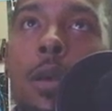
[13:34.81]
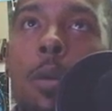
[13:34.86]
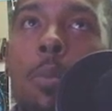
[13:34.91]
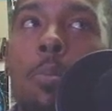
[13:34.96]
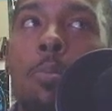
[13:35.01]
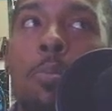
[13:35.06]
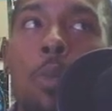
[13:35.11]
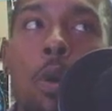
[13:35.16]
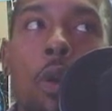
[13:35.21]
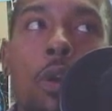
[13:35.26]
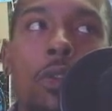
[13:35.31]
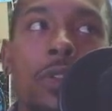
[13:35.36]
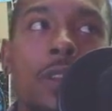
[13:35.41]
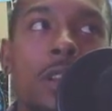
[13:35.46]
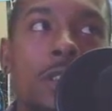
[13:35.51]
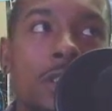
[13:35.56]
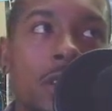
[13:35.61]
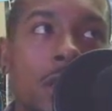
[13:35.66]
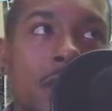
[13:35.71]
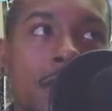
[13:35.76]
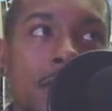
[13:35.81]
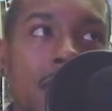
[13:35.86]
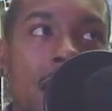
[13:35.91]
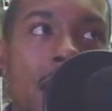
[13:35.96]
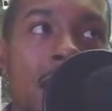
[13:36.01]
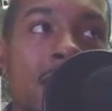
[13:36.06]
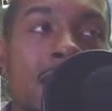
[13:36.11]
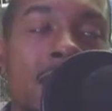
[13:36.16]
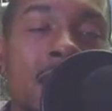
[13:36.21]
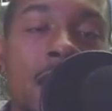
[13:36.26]
more than just
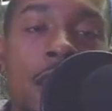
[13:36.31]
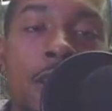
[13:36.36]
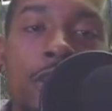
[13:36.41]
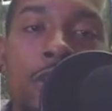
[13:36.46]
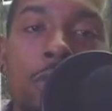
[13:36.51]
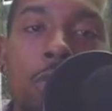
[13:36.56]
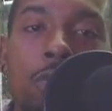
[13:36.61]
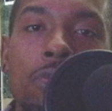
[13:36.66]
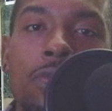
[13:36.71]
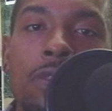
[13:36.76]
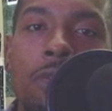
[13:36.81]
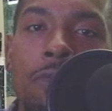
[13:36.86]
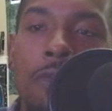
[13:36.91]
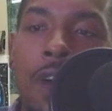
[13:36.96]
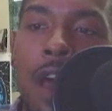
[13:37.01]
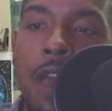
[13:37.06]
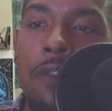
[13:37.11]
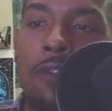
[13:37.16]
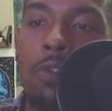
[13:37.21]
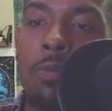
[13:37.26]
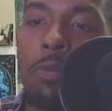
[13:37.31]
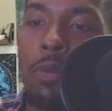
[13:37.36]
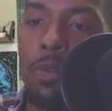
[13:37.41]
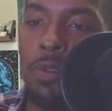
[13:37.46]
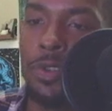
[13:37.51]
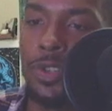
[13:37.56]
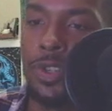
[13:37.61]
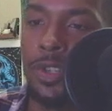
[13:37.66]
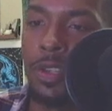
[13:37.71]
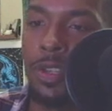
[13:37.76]
instinctual survival
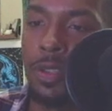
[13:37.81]
bullshit.